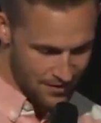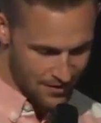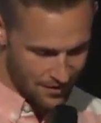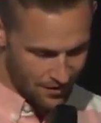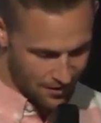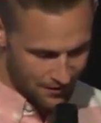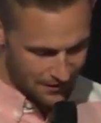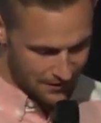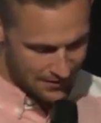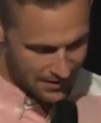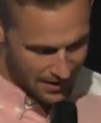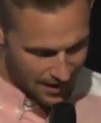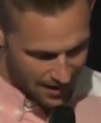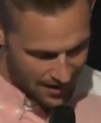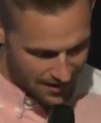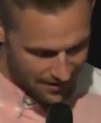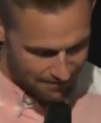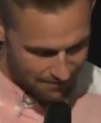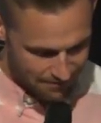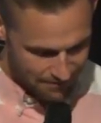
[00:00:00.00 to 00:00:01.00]
all the
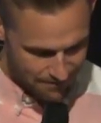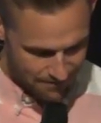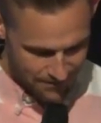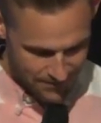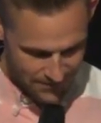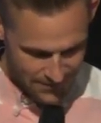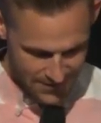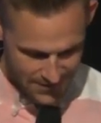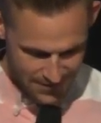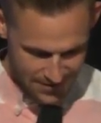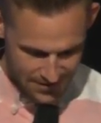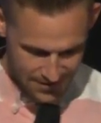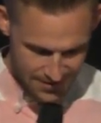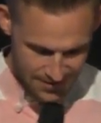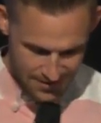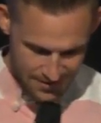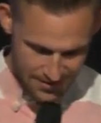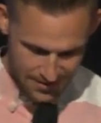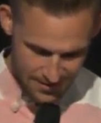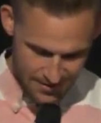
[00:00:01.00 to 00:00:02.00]
time.
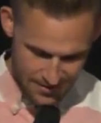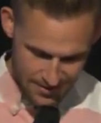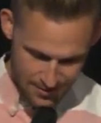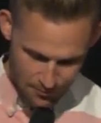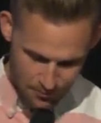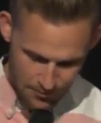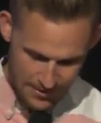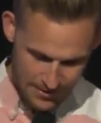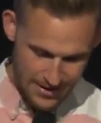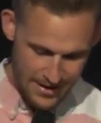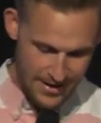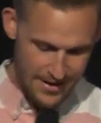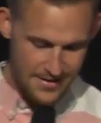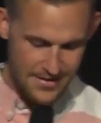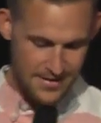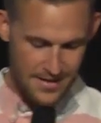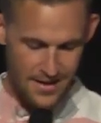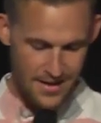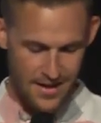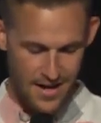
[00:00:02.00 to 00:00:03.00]
And one day he
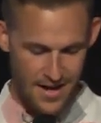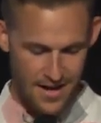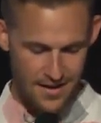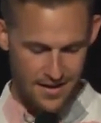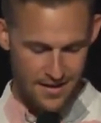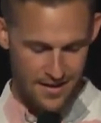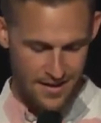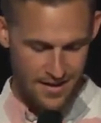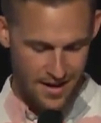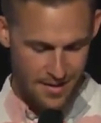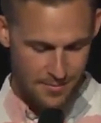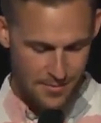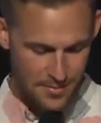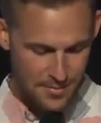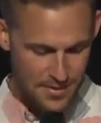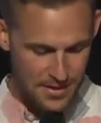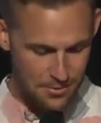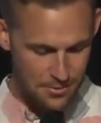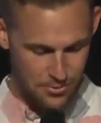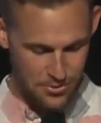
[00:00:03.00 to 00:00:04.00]
said, I, am going
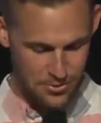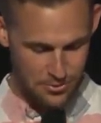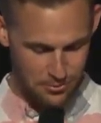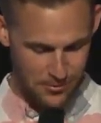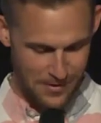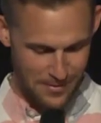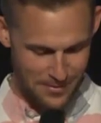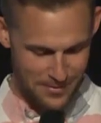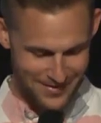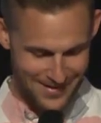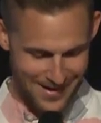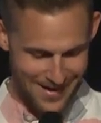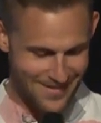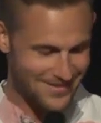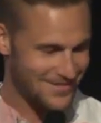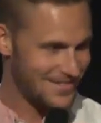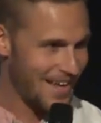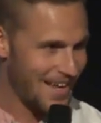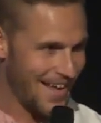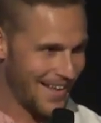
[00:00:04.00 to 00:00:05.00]
to be a real rebel
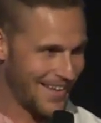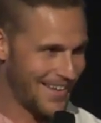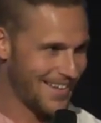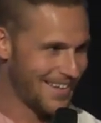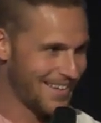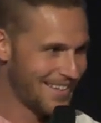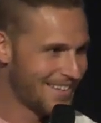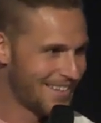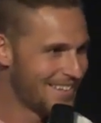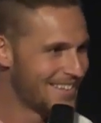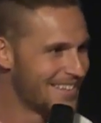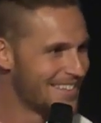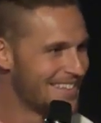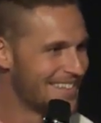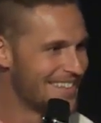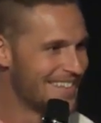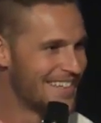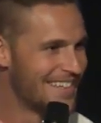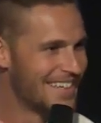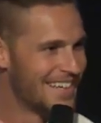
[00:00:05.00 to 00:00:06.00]
now, Zak.
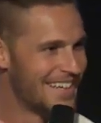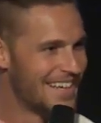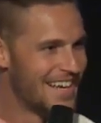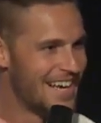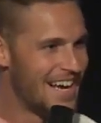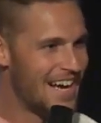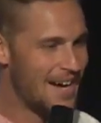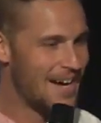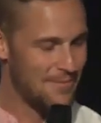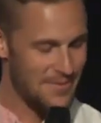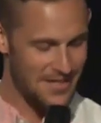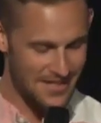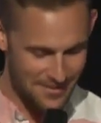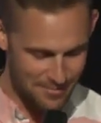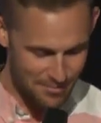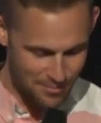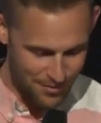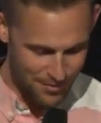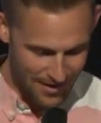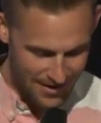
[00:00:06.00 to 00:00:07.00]
I'm going to
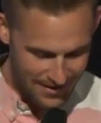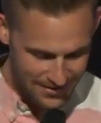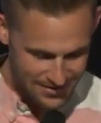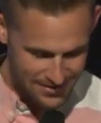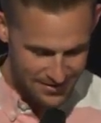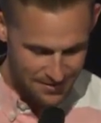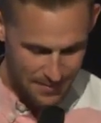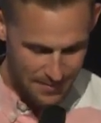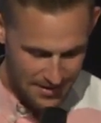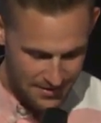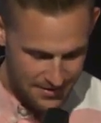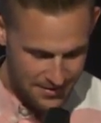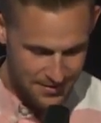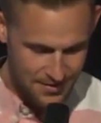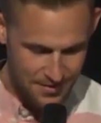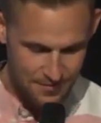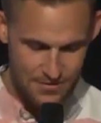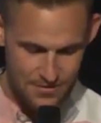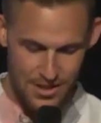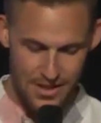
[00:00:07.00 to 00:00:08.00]
embrace the
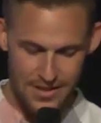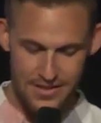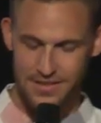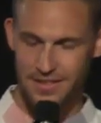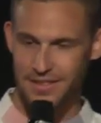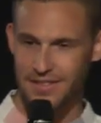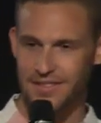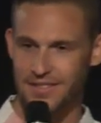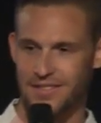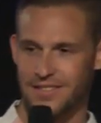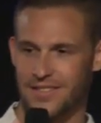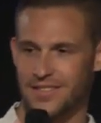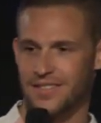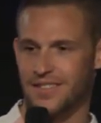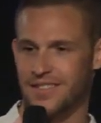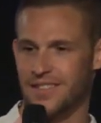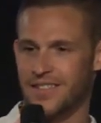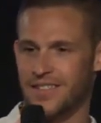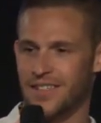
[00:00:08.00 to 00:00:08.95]
message of Jesus.